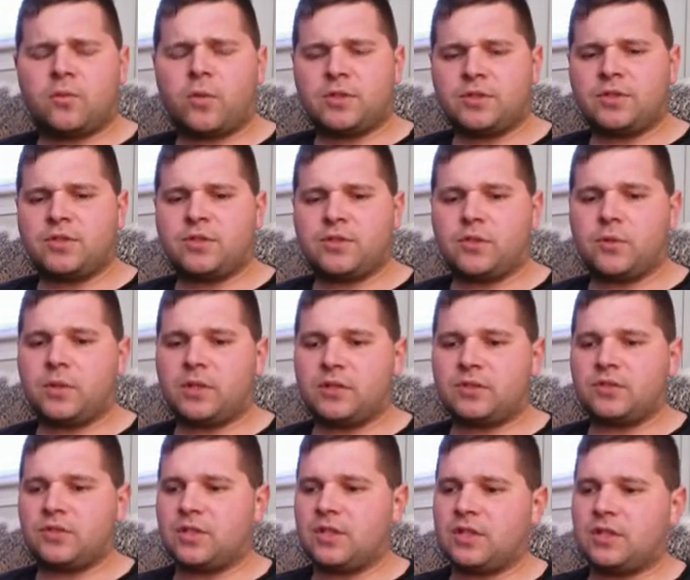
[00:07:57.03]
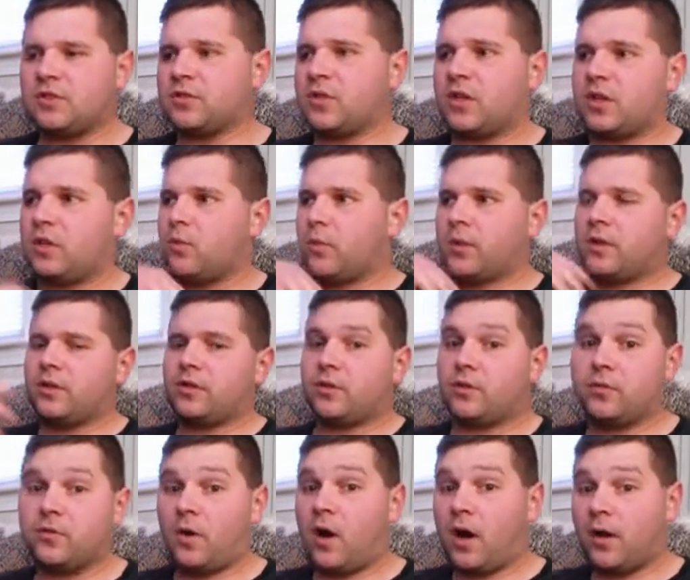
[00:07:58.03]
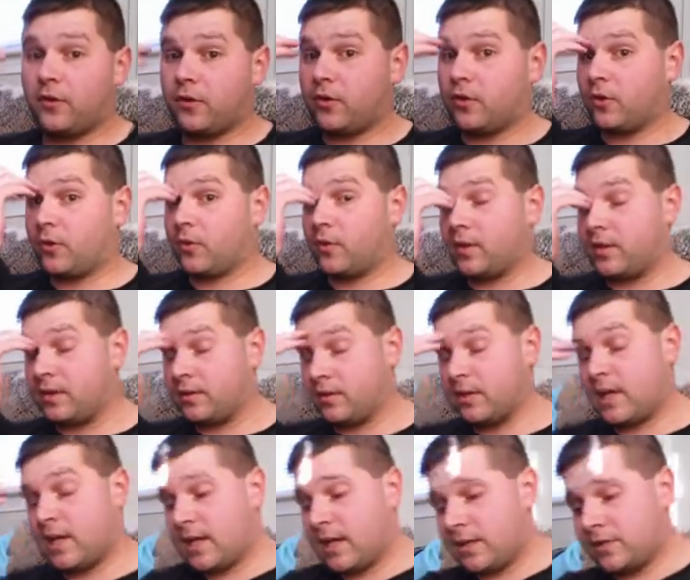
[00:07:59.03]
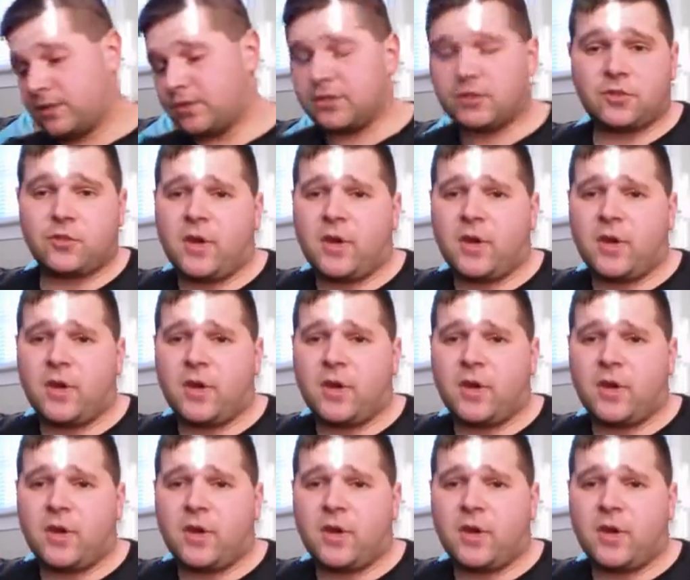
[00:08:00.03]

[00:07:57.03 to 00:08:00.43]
when she's doing scenes like with her father and she's